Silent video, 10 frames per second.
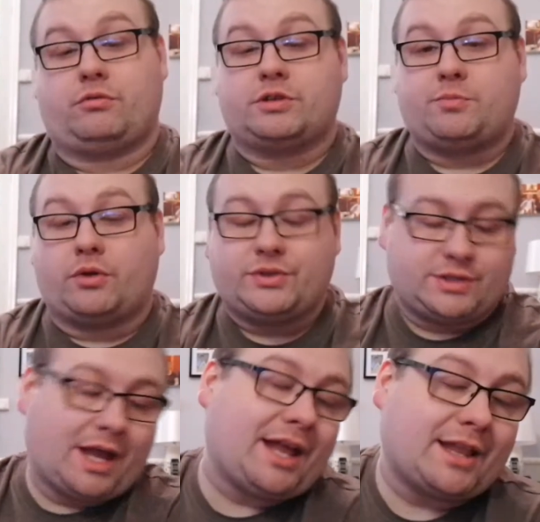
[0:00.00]

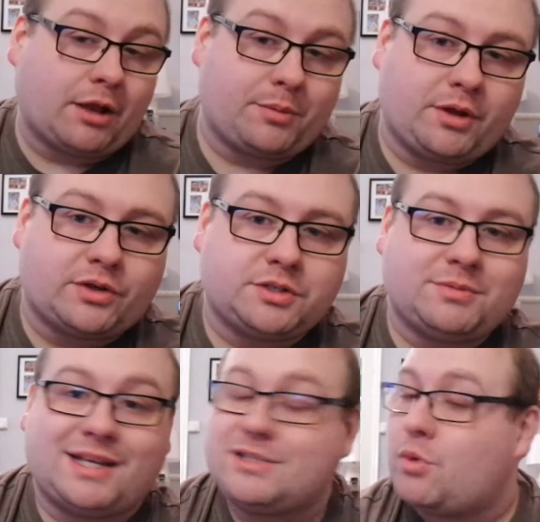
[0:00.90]
response. That'd be
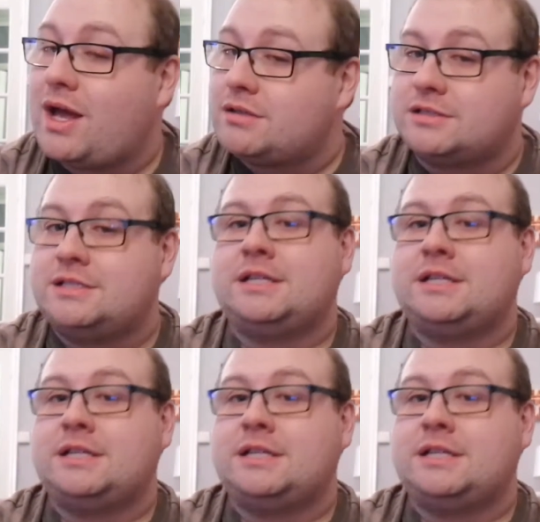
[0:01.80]
awesome as well.